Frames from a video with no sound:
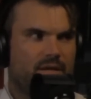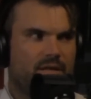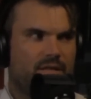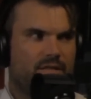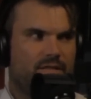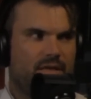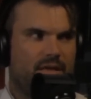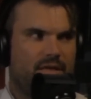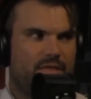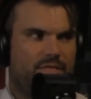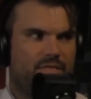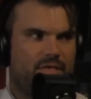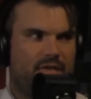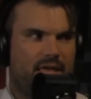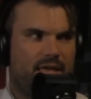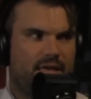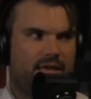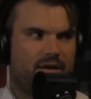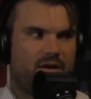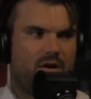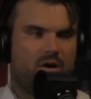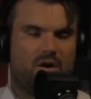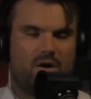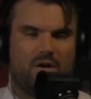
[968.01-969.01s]
that
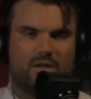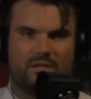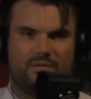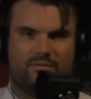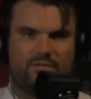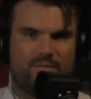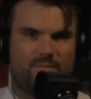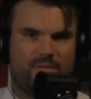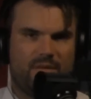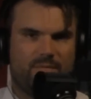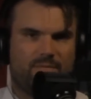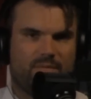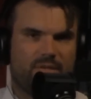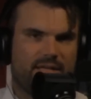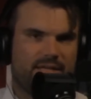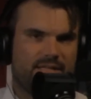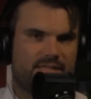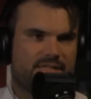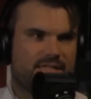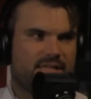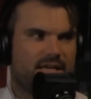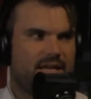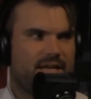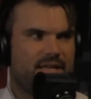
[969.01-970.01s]
think all of the people
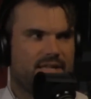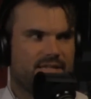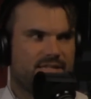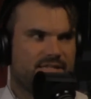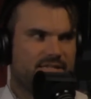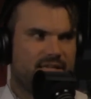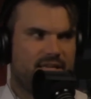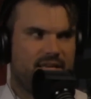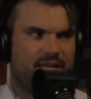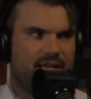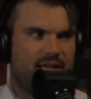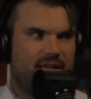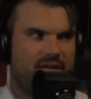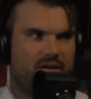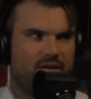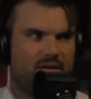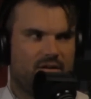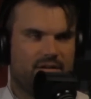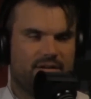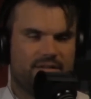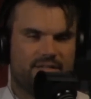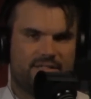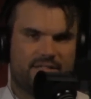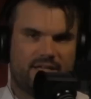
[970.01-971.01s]
inside of the city
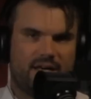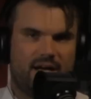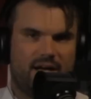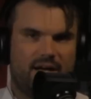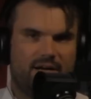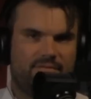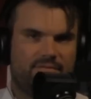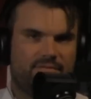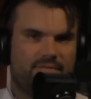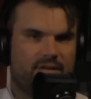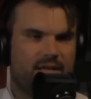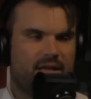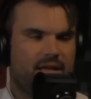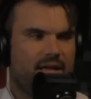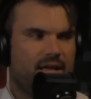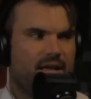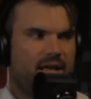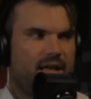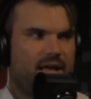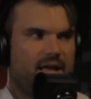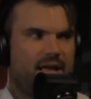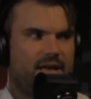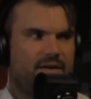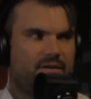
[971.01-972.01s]
aren't tough
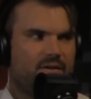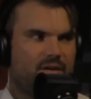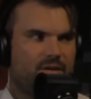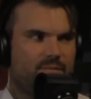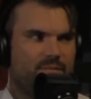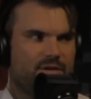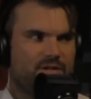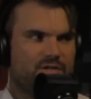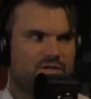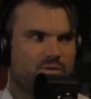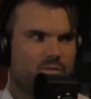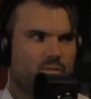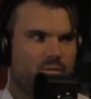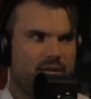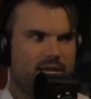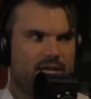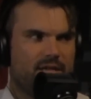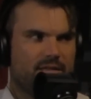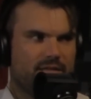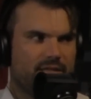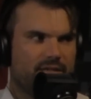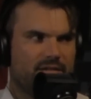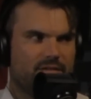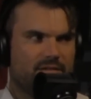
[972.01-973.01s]
and are a bunch of
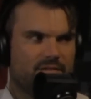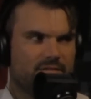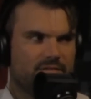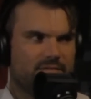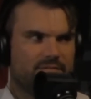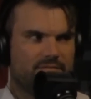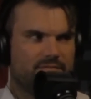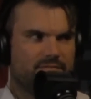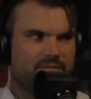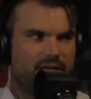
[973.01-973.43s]
weak little,